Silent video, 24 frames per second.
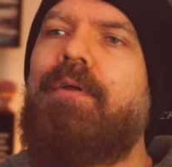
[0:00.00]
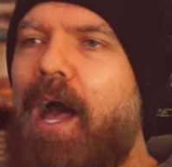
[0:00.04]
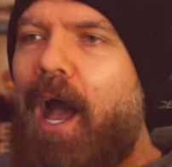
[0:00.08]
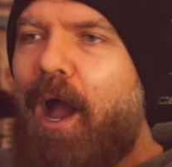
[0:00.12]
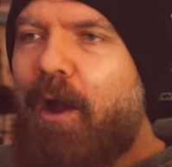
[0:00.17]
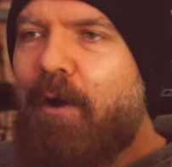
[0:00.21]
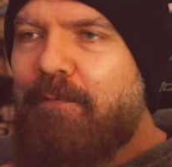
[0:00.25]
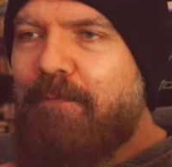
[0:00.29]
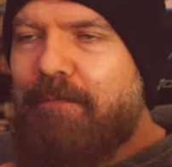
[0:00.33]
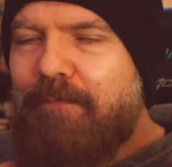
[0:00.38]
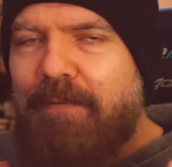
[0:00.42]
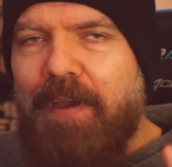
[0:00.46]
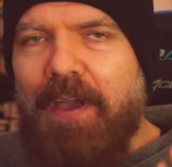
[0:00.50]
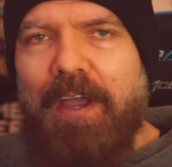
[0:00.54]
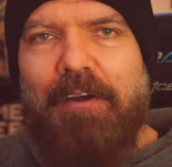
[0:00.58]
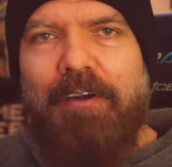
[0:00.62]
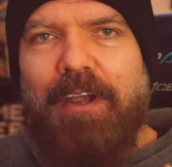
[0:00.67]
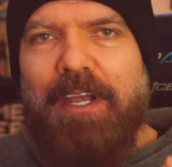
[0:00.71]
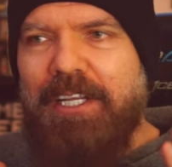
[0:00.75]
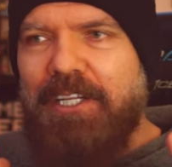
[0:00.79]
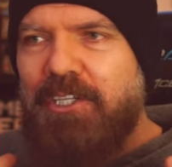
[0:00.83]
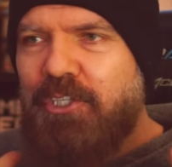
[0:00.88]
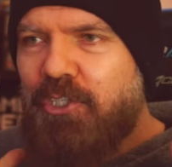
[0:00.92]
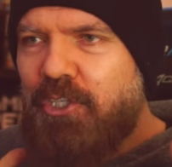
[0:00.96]
A
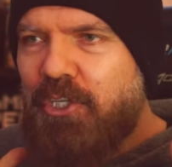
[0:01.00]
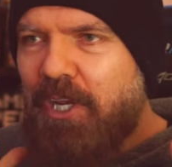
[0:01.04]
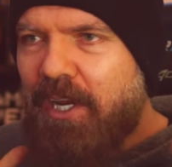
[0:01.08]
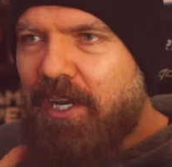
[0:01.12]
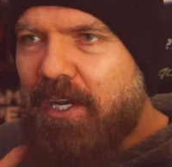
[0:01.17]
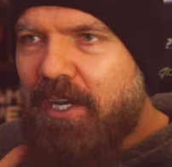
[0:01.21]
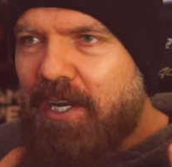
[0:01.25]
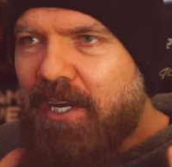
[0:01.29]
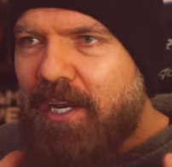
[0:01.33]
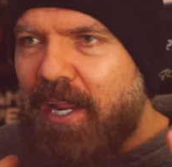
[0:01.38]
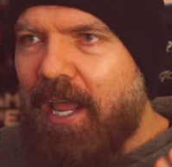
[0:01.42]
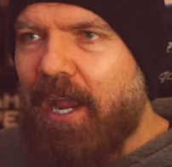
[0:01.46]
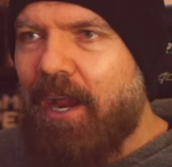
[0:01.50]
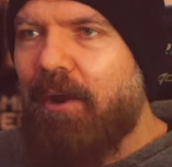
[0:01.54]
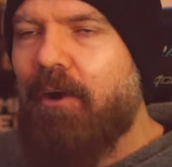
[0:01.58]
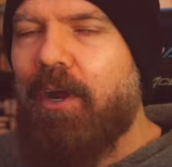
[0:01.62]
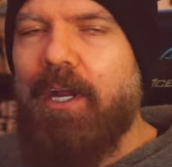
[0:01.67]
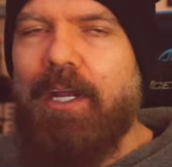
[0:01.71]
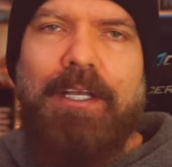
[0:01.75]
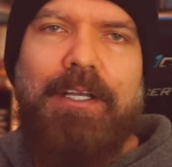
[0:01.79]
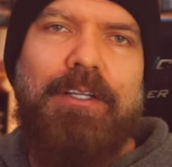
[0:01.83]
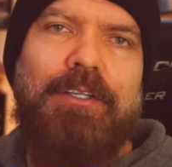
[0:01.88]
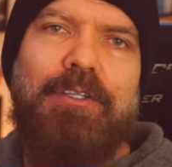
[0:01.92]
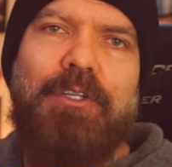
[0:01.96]
very
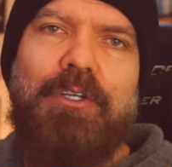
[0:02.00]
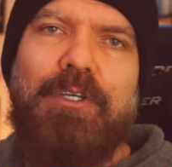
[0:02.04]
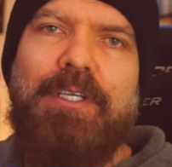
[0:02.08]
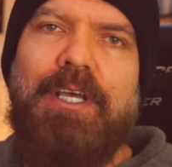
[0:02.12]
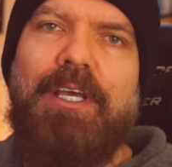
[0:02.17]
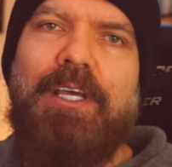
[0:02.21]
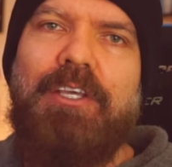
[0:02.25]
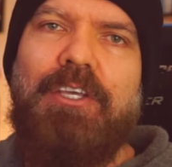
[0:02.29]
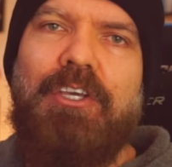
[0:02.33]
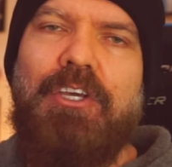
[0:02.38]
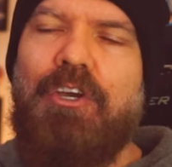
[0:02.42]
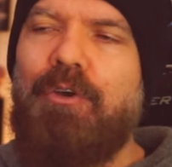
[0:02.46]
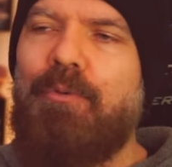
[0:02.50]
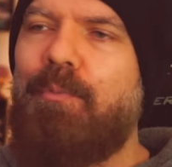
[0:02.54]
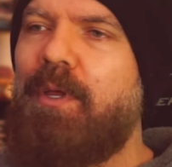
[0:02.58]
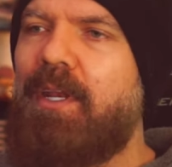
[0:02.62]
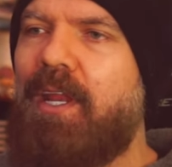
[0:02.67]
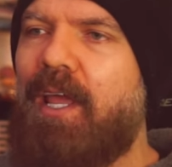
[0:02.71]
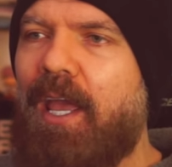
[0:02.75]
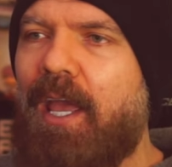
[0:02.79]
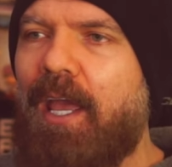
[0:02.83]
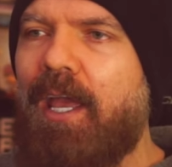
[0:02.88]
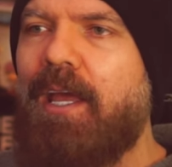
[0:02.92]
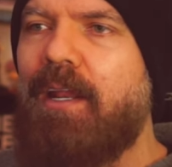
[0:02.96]
generic looking human
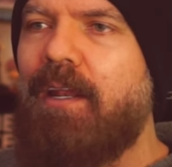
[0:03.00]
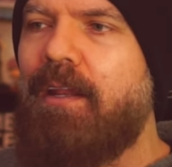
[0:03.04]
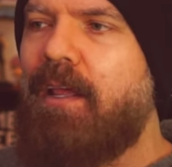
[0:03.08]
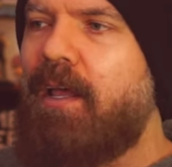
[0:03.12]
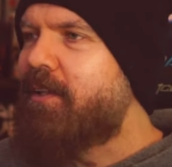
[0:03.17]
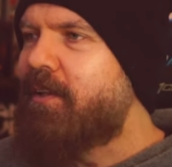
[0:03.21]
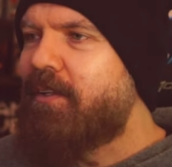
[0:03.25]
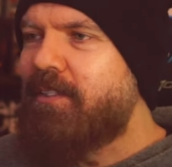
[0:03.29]
head.